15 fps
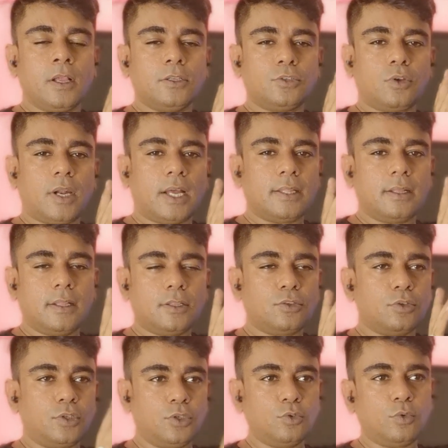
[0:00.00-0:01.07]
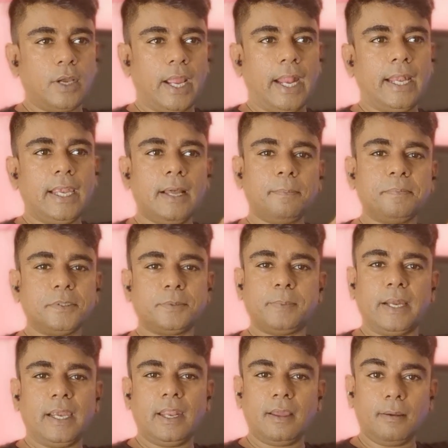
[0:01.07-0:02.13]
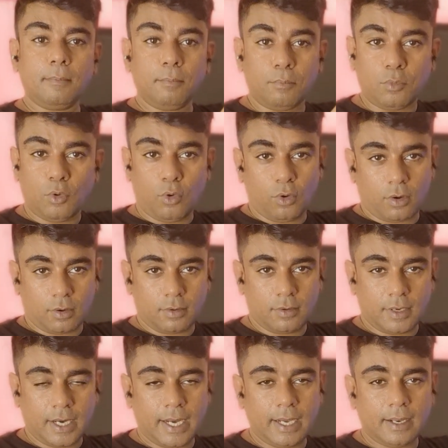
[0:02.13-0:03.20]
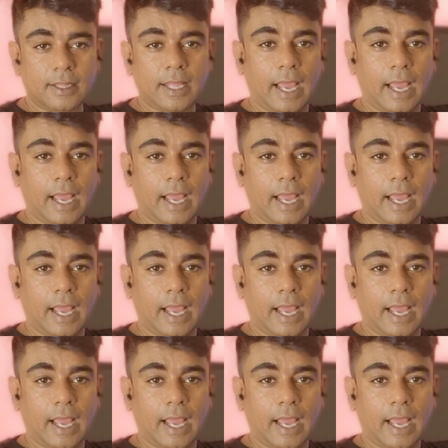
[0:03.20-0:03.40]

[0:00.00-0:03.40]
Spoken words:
So you end up spending more, right?